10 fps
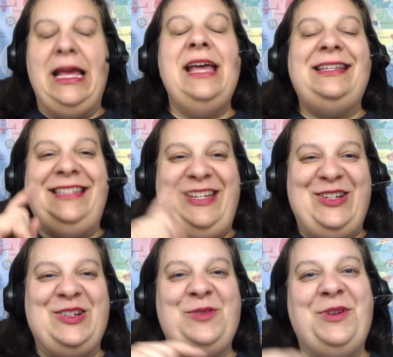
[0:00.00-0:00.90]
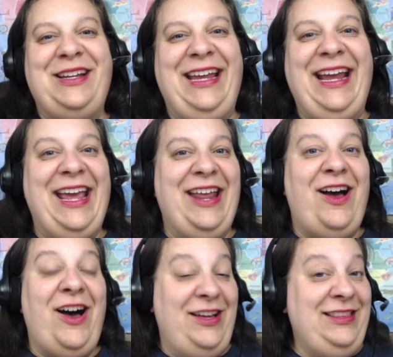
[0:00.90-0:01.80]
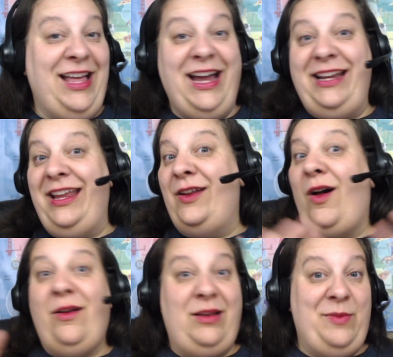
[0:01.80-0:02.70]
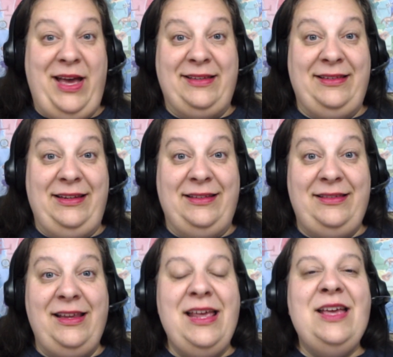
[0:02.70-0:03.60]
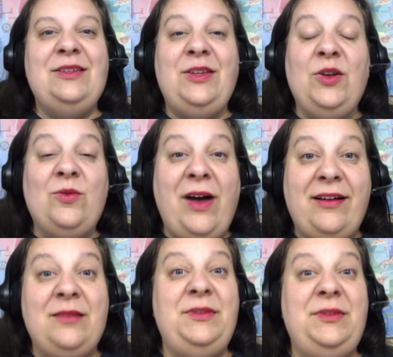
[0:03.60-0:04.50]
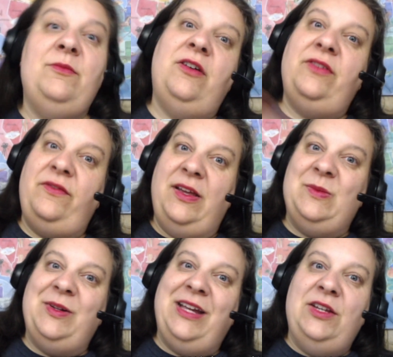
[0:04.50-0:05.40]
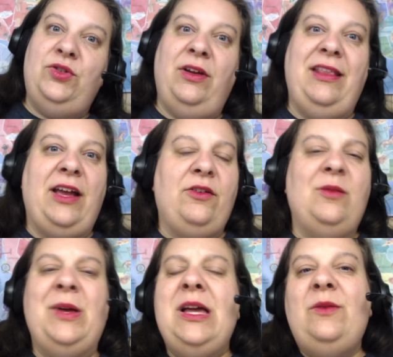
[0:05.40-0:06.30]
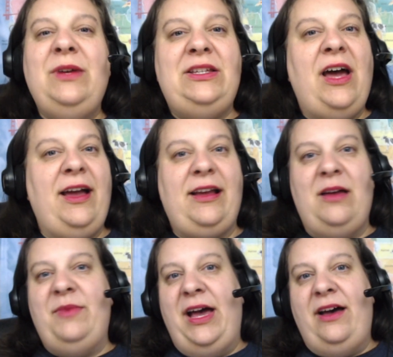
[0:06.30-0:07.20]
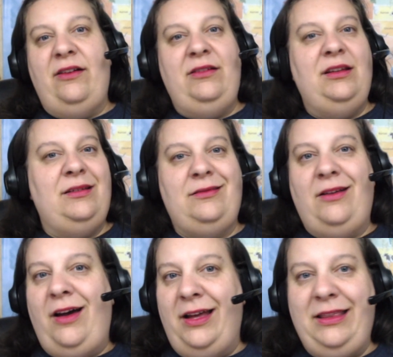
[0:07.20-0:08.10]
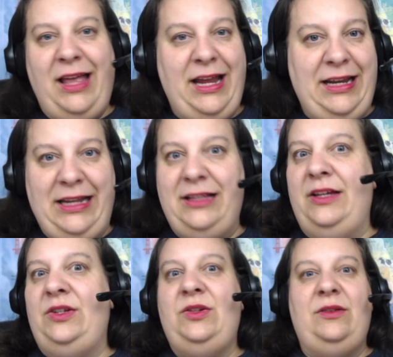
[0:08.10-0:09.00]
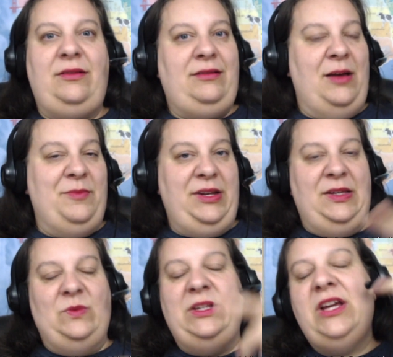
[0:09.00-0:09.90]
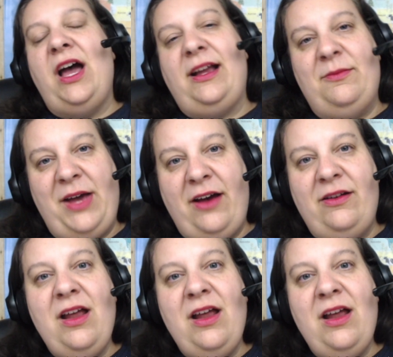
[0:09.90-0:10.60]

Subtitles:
Teachers Working Online in All Capacities. So you're welcome to come over to Facebook and join that group. We talk about online English companies. We talk about